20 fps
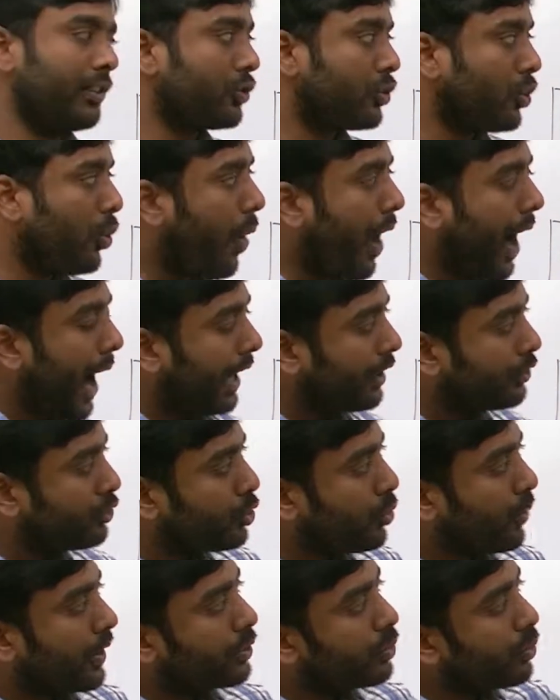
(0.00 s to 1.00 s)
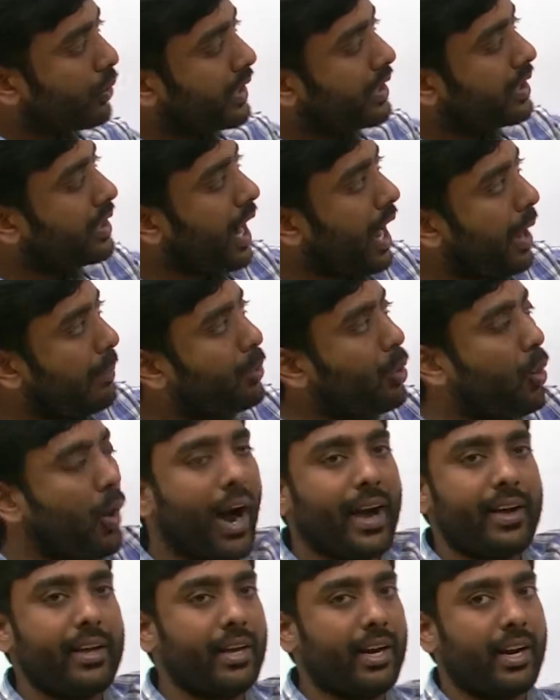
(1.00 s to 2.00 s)
So as you are going above
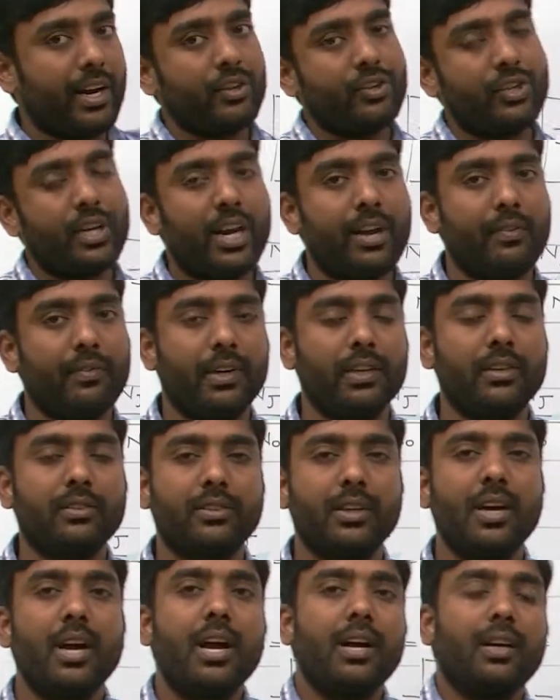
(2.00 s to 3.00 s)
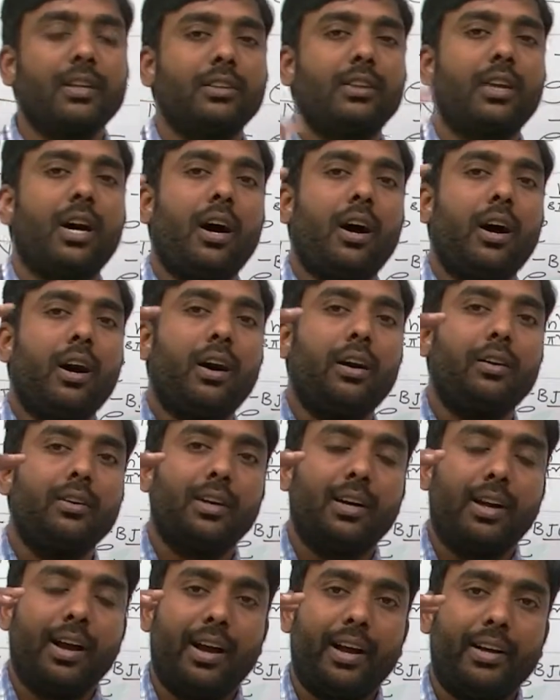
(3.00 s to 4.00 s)
higher energy levels, they are
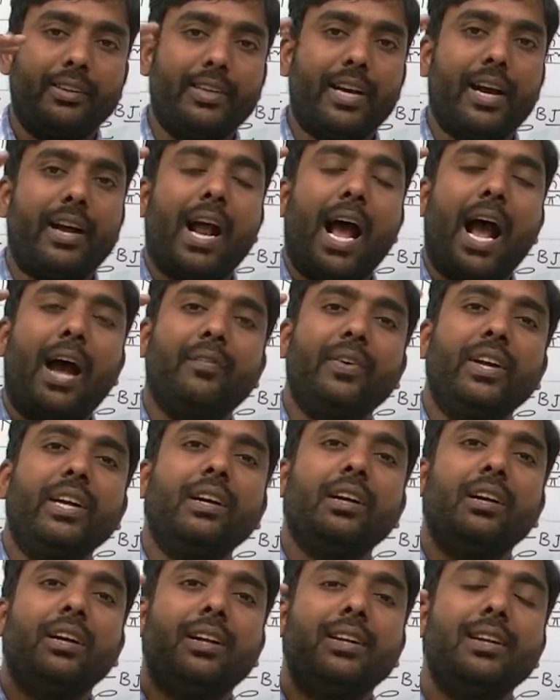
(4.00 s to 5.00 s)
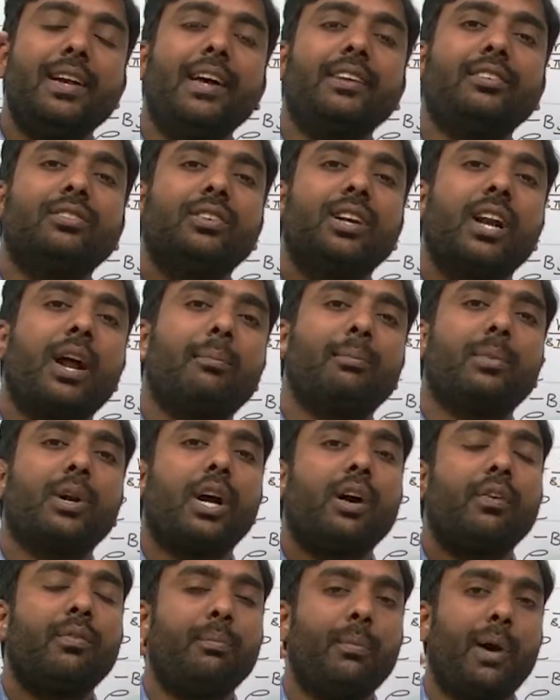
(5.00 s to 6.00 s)
having less number
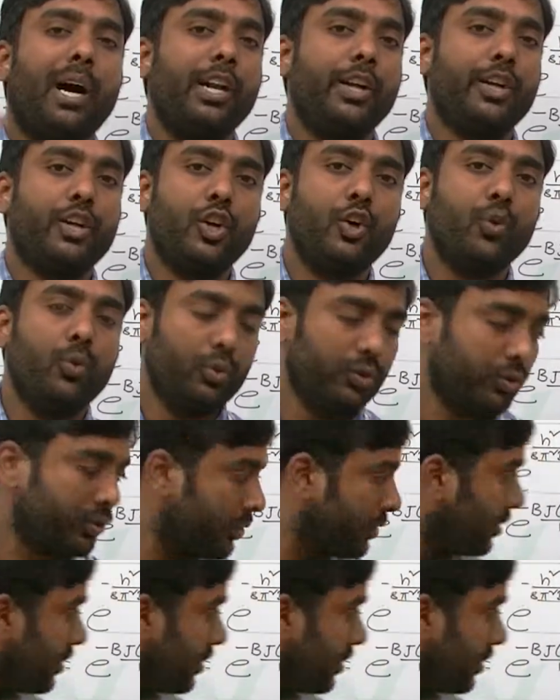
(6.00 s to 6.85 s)
of molecules.